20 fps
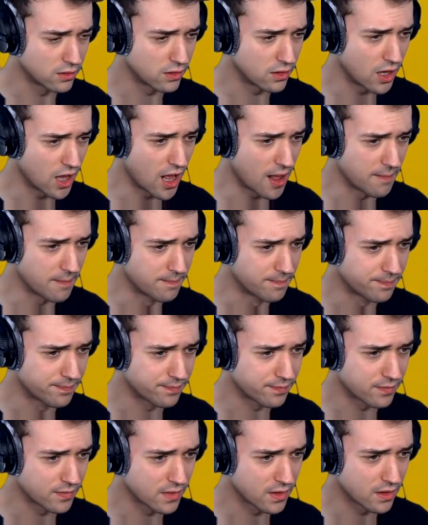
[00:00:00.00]
Um, what is it?
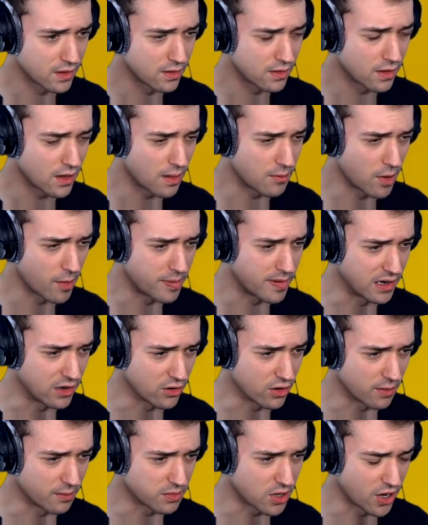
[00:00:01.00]
I'm up here.
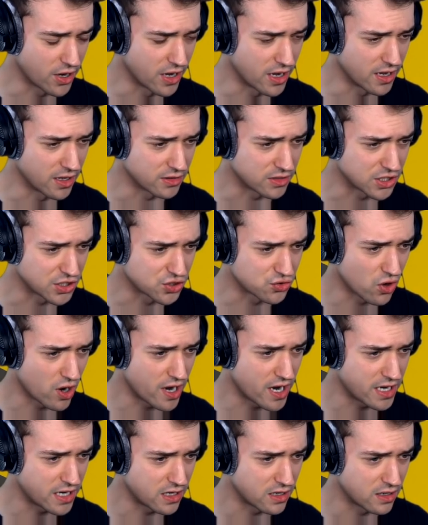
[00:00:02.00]
I'm gonna destroy
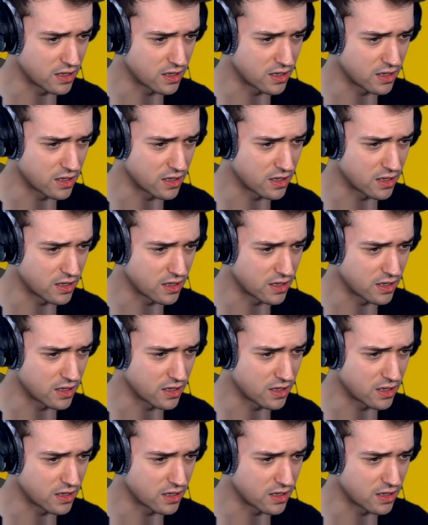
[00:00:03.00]
it